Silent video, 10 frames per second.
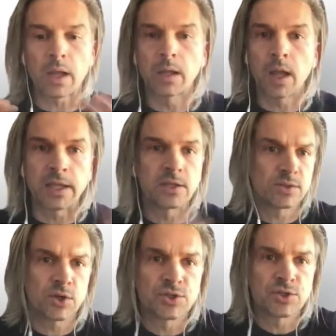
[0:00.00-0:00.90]
I
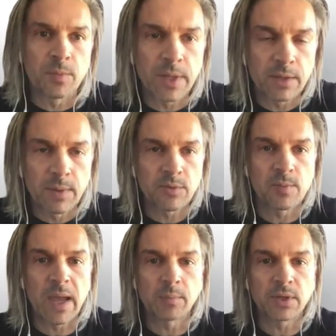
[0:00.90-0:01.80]
encourage you to play around with the
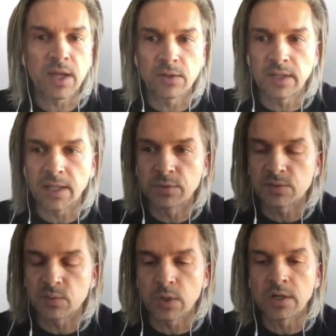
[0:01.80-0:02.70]
map, look how the
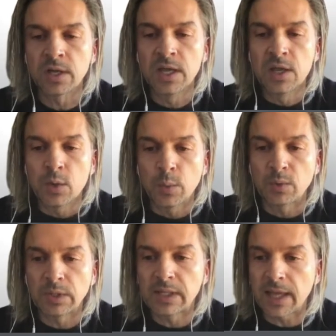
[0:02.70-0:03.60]
labels work. We
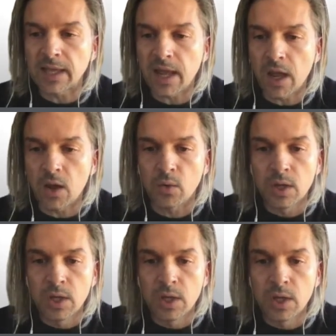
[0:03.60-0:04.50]
really like how,
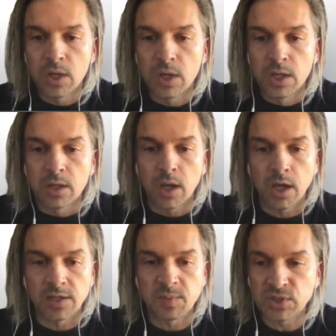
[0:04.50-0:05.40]

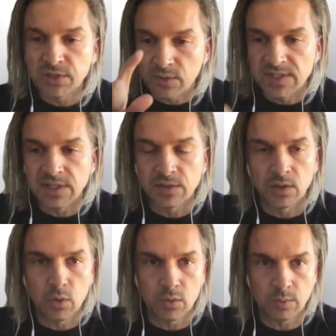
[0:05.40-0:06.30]
especially you can see in the
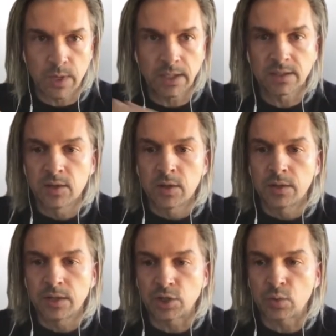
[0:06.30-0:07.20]
lower right,
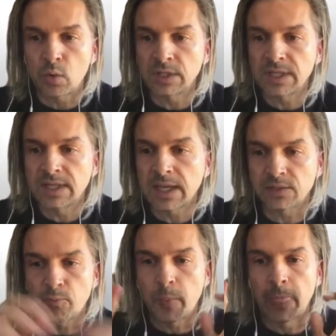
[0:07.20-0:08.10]
that you only get
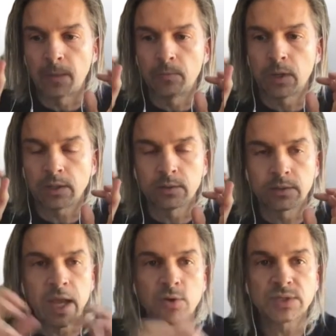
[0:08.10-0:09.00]

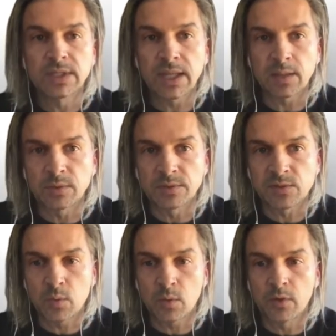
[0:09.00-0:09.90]
county labels
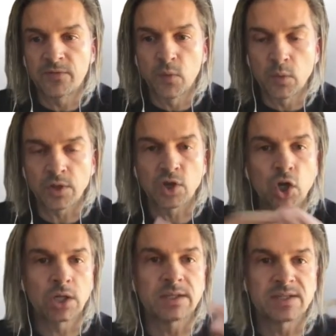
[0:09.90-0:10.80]
for the
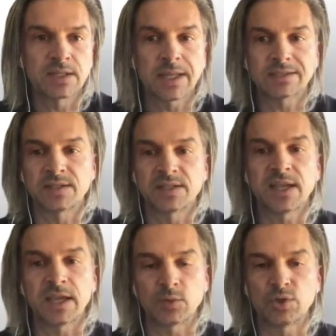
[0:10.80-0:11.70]
currently selected
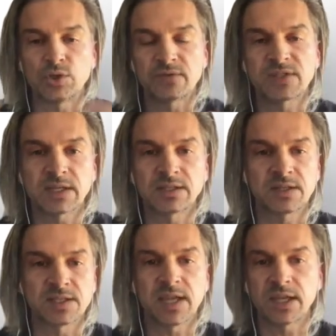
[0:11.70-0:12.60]
state. When you've selected a
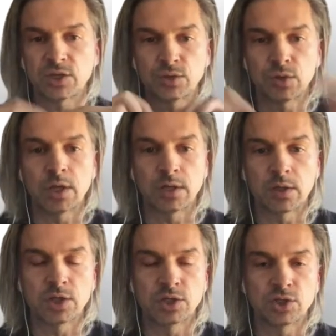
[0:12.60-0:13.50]
state and
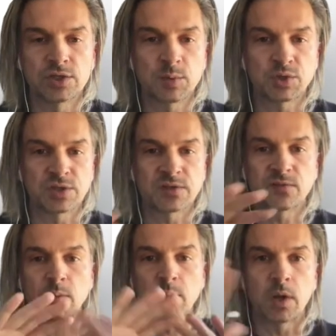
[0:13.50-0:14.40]
it switches from